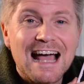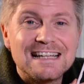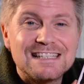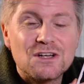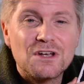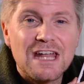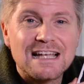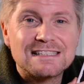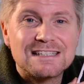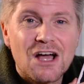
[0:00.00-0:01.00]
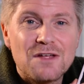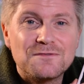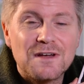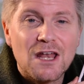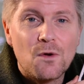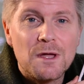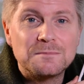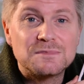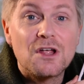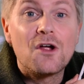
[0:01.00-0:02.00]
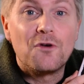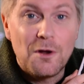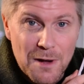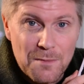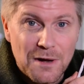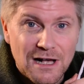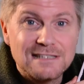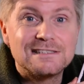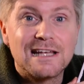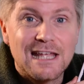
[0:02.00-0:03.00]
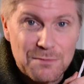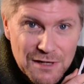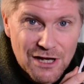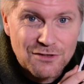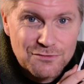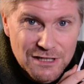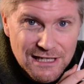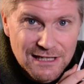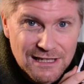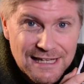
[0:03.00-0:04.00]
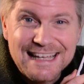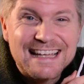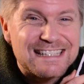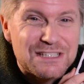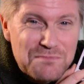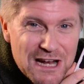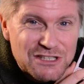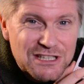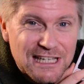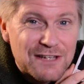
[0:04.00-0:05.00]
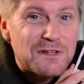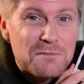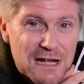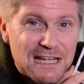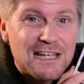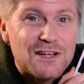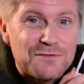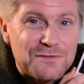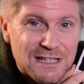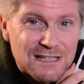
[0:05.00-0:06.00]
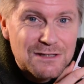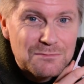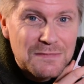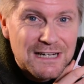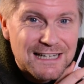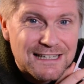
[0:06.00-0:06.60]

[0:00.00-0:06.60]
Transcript: Until next time, fellow imps, remember to keep it unreal. Especially if you're making a film.